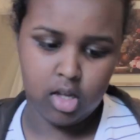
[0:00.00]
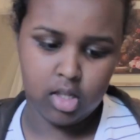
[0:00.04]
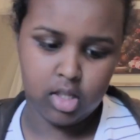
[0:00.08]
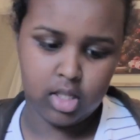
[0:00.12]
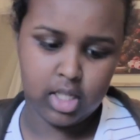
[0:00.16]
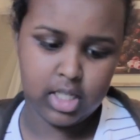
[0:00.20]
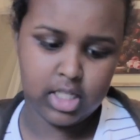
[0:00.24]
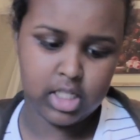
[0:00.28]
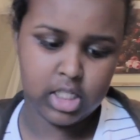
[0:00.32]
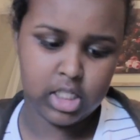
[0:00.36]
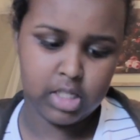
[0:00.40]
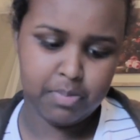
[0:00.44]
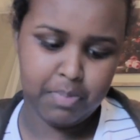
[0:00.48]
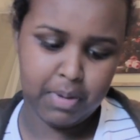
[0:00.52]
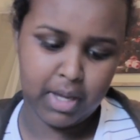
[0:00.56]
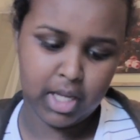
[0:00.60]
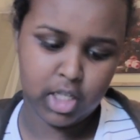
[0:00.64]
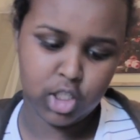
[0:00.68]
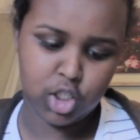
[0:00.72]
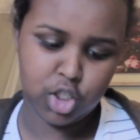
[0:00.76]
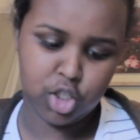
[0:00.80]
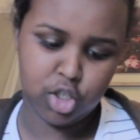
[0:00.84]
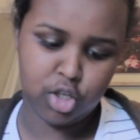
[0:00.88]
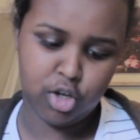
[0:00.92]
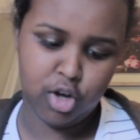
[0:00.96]
This is a
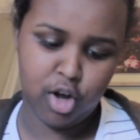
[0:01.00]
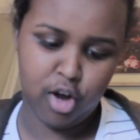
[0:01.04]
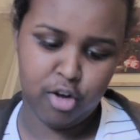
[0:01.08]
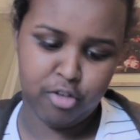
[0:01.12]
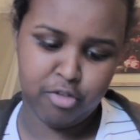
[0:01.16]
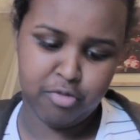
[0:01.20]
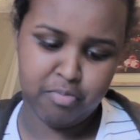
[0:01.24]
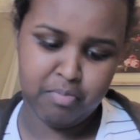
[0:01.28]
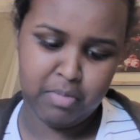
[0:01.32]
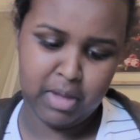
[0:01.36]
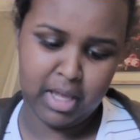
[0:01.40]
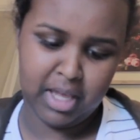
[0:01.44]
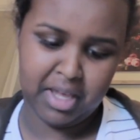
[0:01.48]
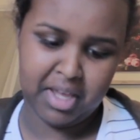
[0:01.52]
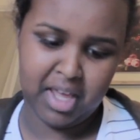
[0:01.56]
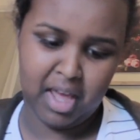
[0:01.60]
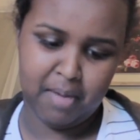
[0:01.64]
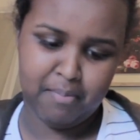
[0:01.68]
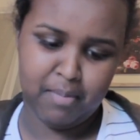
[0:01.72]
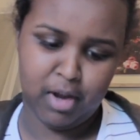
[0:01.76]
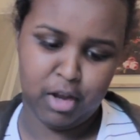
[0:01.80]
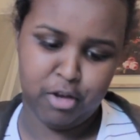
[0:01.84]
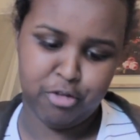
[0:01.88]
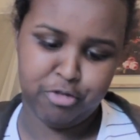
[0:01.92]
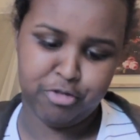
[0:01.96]
picture of me
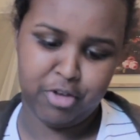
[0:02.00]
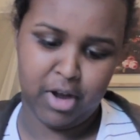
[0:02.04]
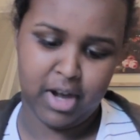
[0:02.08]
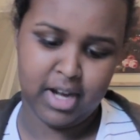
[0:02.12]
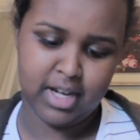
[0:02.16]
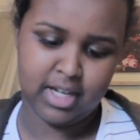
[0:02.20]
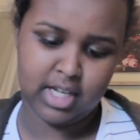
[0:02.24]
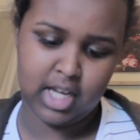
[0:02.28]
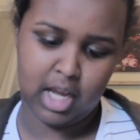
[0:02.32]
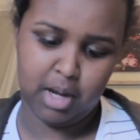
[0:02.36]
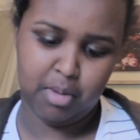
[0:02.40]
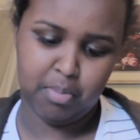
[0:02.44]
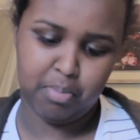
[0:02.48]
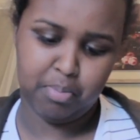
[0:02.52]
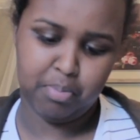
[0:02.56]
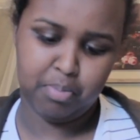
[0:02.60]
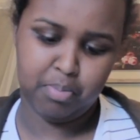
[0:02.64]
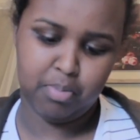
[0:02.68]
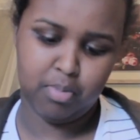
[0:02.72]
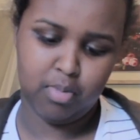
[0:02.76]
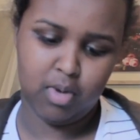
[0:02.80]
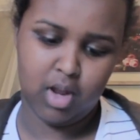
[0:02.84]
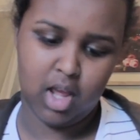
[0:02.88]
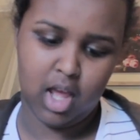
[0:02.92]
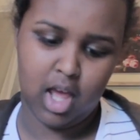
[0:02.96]
and my friend at,
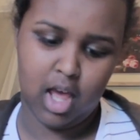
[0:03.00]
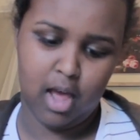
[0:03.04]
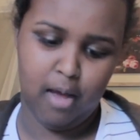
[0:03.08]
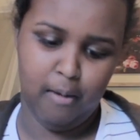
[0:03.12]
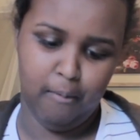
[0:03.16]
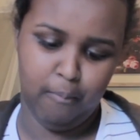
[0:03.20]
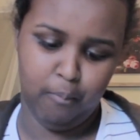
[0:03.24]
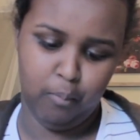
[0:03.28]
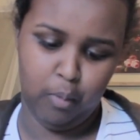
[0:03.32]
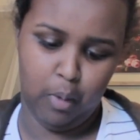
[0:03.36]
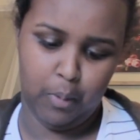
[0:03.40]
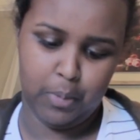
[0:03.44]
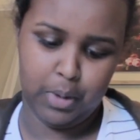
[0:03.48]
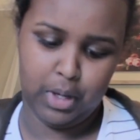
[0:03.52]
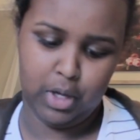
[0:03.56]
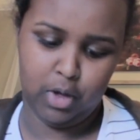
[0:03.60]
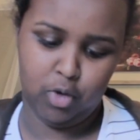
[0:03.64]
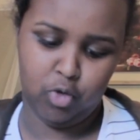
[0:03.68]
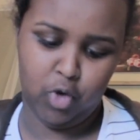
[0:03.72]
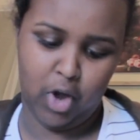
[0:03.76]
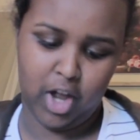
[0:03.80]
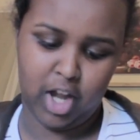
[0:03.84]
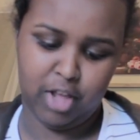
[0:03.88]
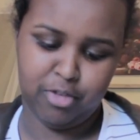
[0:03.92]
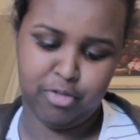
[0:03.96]
when
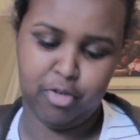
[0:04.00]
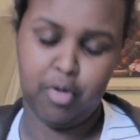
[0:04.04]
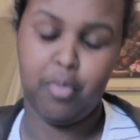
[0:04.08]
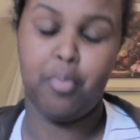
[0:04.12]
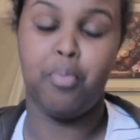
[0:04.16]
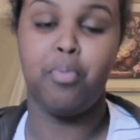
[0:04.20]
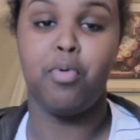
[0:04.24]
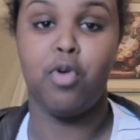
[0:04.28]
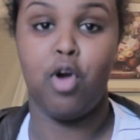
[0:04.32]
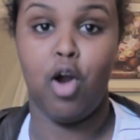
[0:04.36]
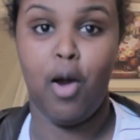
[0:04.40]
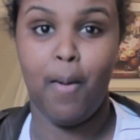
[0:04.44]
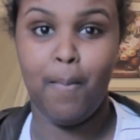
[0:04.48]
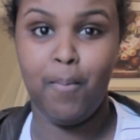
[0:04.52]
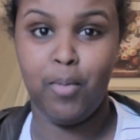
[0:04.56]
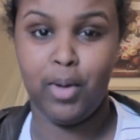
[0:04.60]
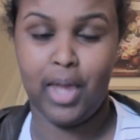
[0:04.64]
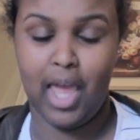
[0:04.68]
we're ready for prom.